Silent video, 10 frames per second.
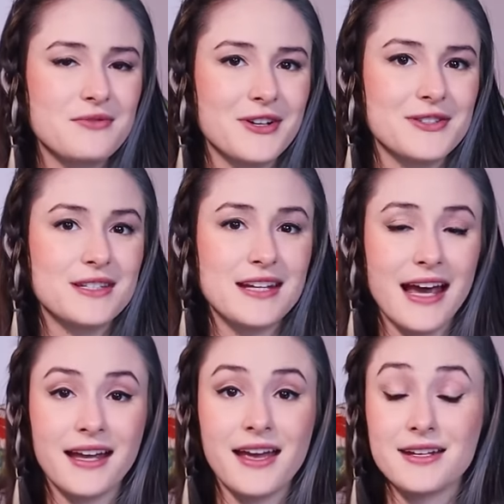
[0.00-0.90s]
to Verne's
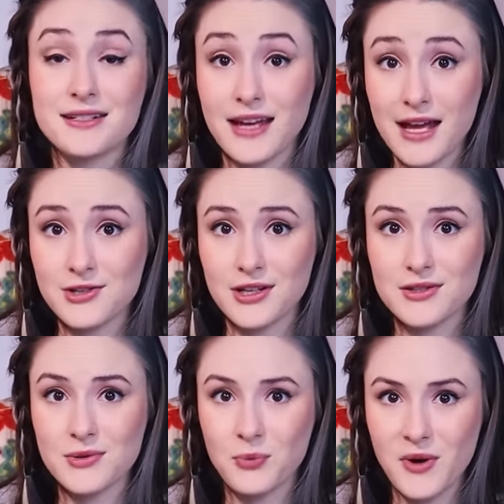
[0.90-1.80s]
tech and
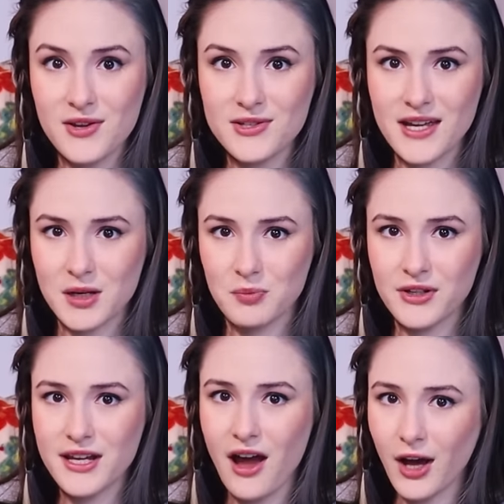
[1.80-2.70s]
gadgets, Wells had a
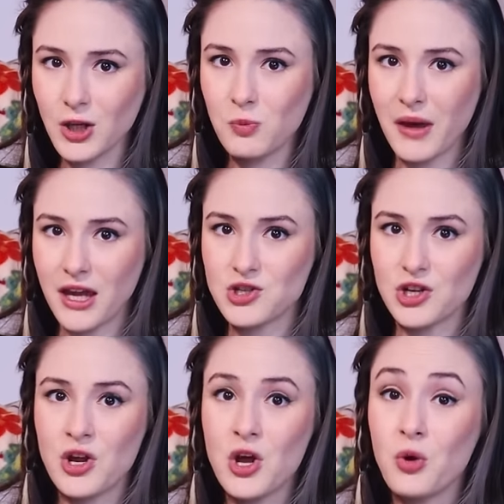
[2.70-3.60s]

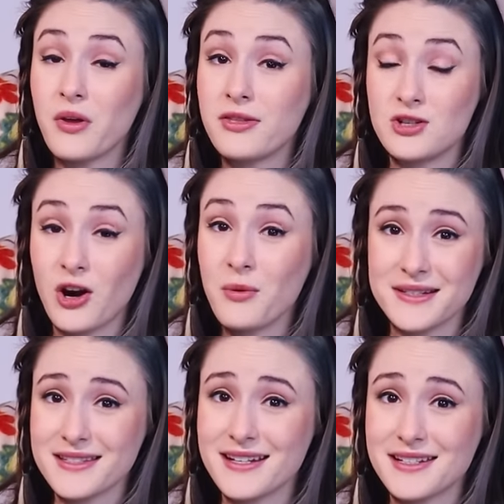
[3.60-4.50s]
preoccupation with
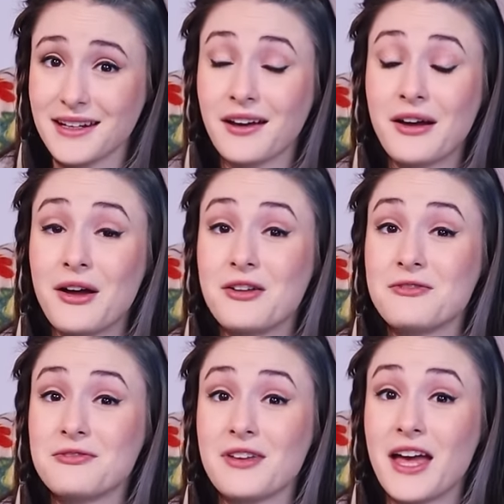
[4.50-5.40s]
Darwin's idea
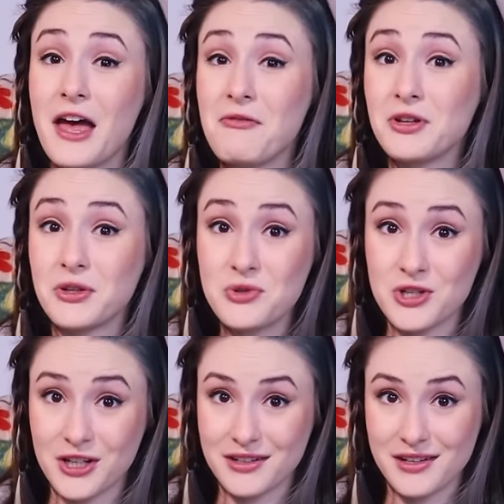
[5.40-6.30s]
of
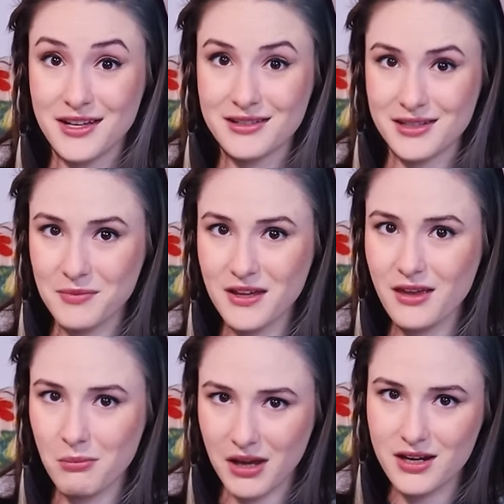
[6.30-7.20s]
evolution, something
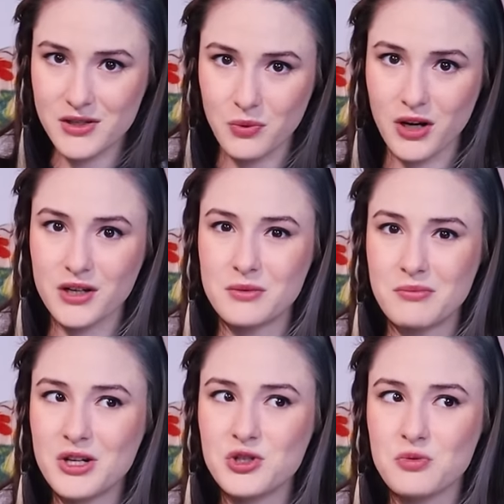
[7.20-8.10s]
that made his works
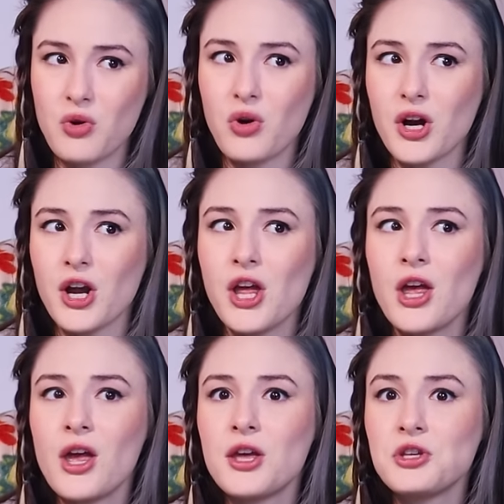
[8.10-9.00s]
much more
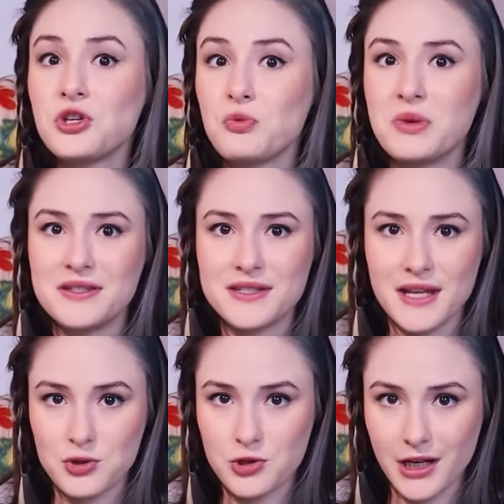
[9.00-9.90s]
human
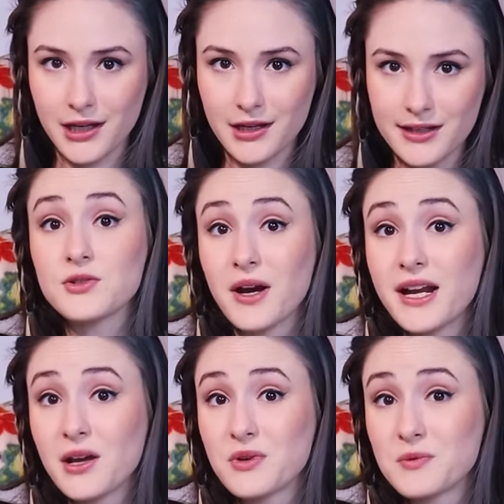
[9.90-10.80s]
centric. His
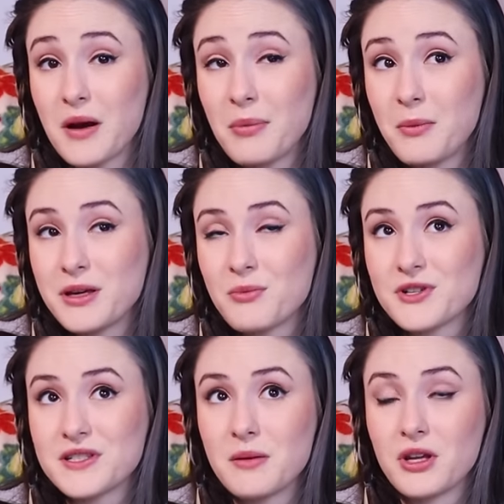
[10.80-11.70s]
writing was probably
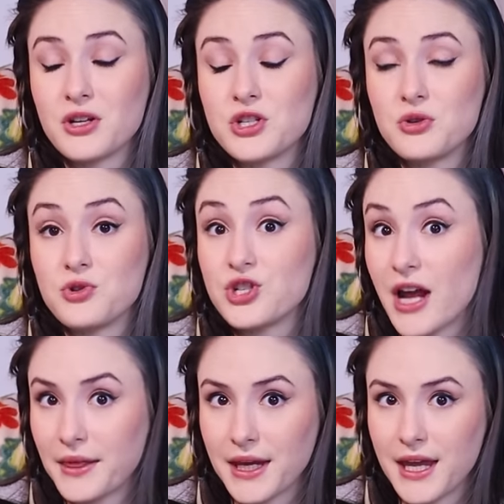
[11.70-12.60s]
more similar to
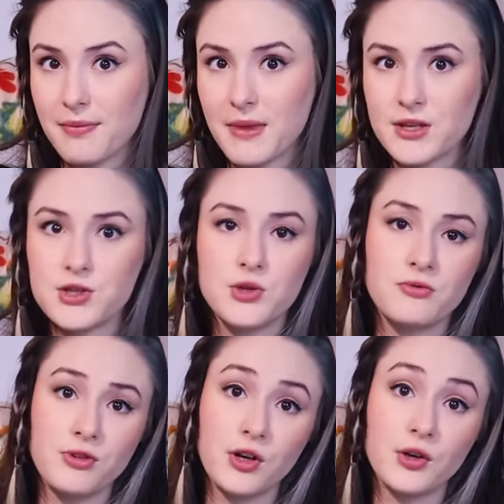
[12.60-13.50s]
Shelley than to
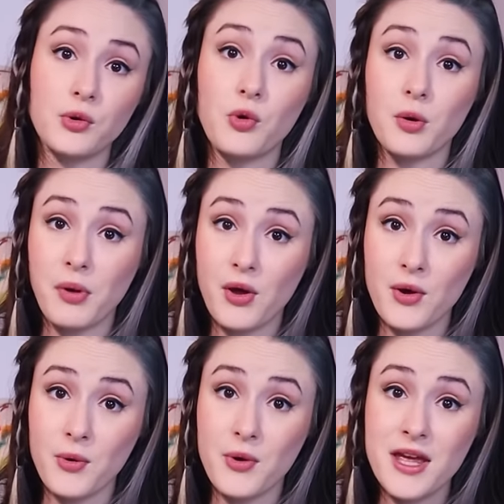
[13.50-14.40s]
Verne or
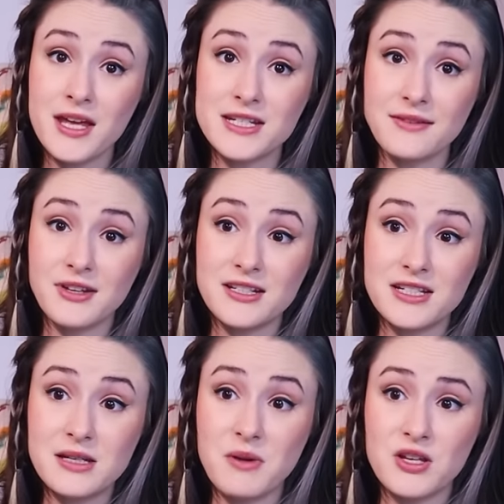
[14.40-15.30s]
Poe, diving
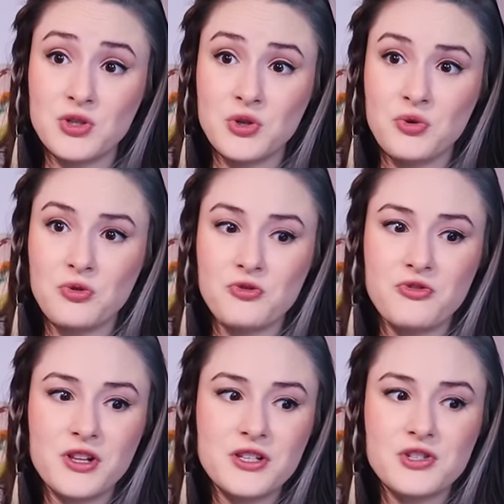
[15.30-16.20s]
deep into
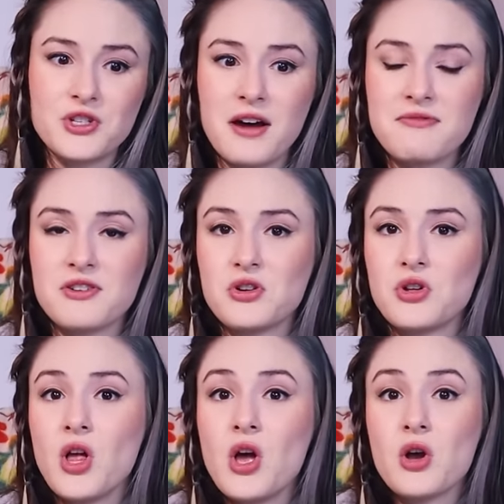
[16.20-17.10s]

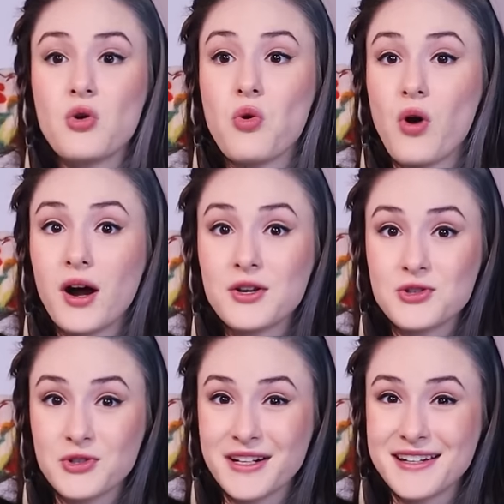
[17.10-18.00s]
philosophical
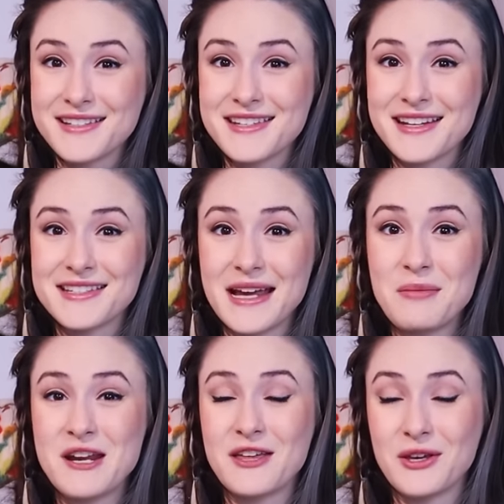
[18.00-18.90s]
quandaries
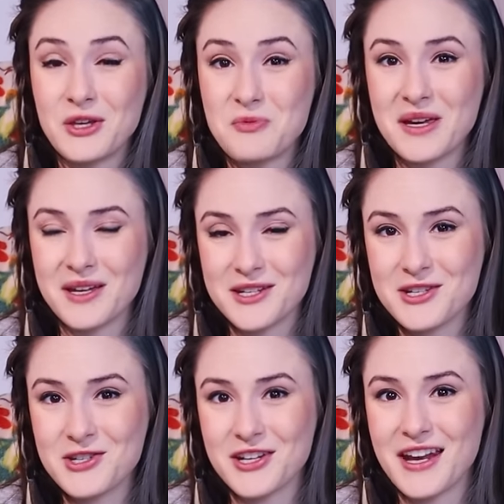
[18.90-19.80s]
examining the human
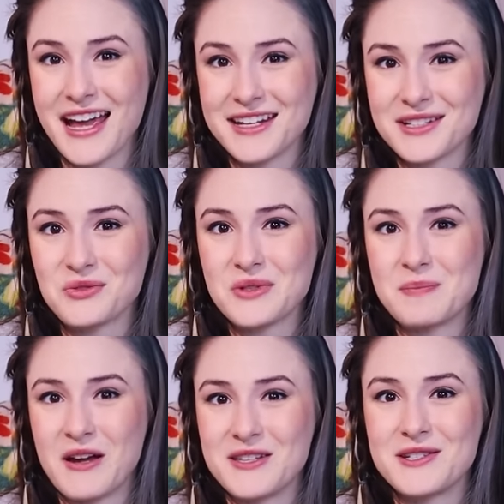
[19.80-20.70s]
condition and its
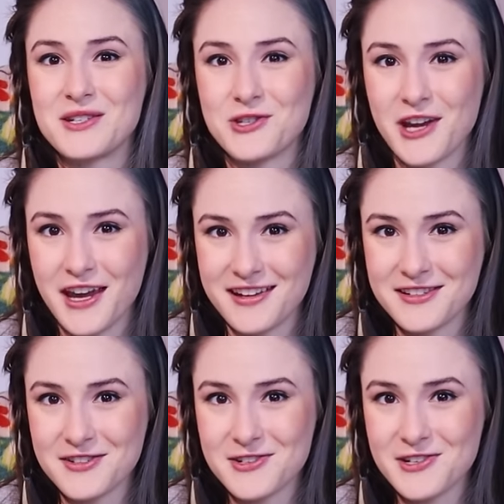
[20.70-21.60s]
response to
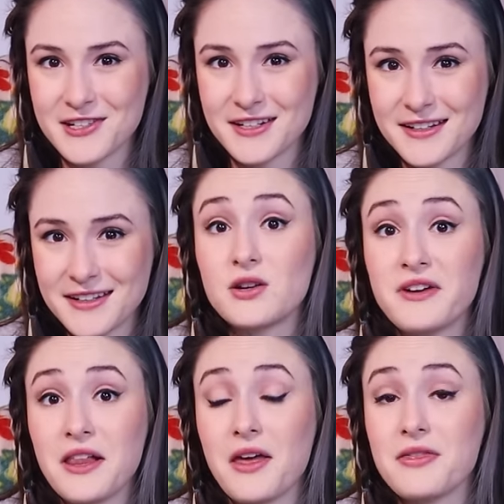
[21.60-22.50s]
change. In his
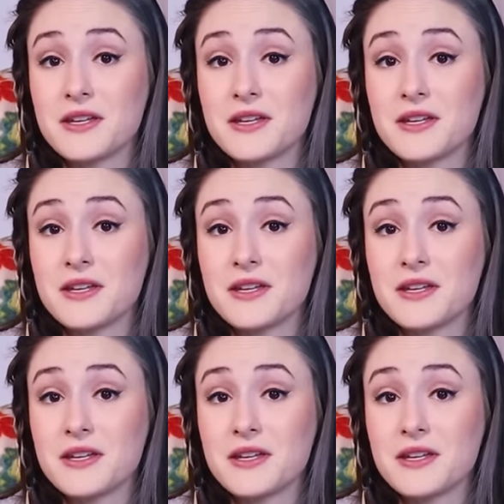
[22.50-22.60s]
novella The